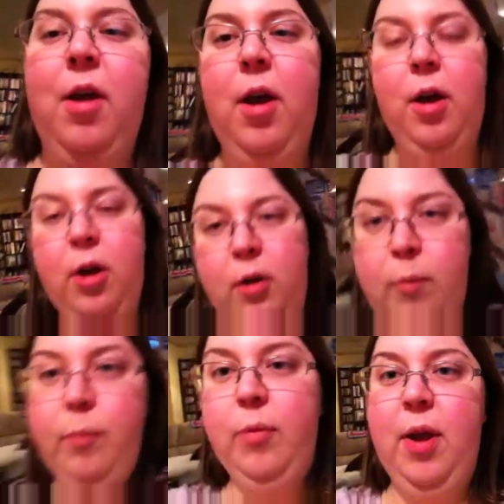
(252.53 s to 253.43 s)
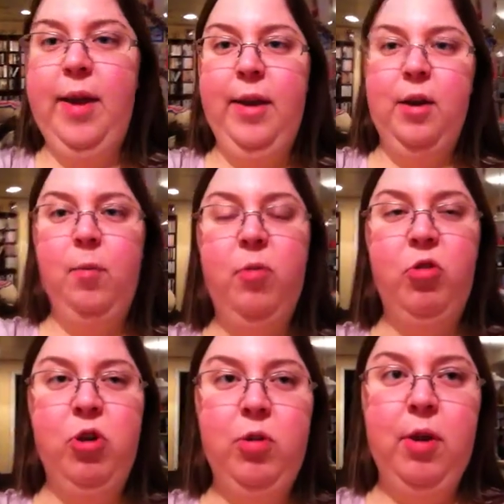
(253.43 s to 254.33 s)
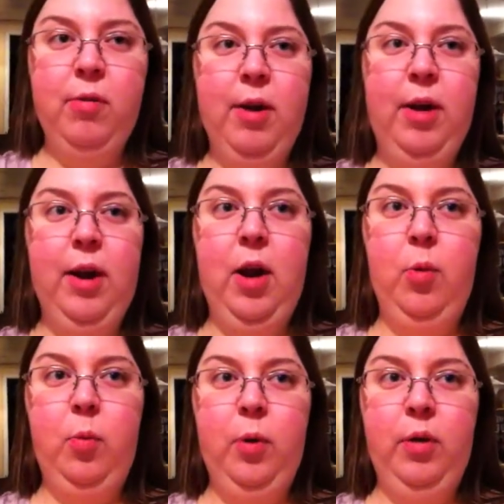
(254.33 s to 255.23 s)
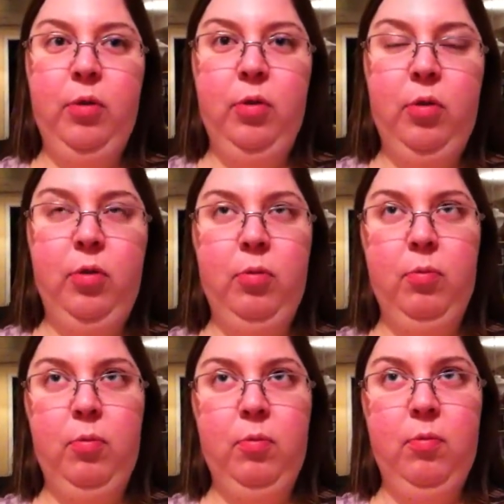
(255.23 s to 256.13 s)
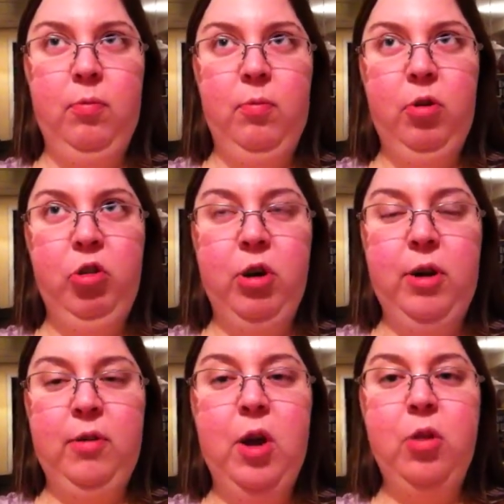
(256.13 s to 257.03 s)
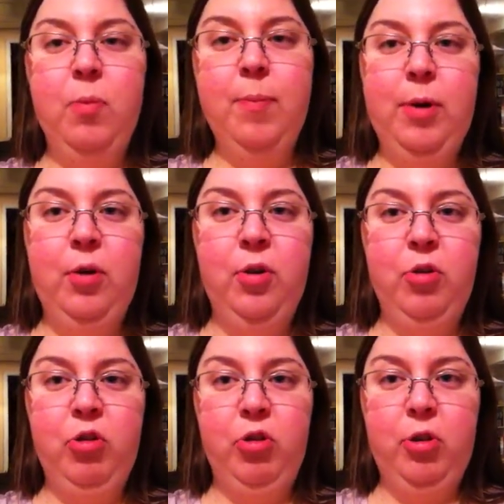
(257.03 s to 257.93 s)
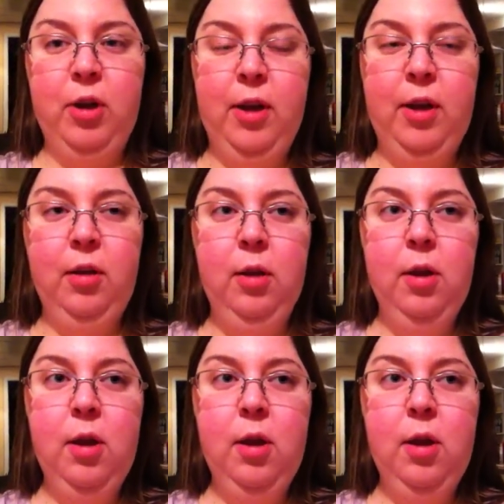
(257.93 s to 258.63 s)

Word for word: Um, and I'm struggling right now with should I tell them about it or shouldn't I?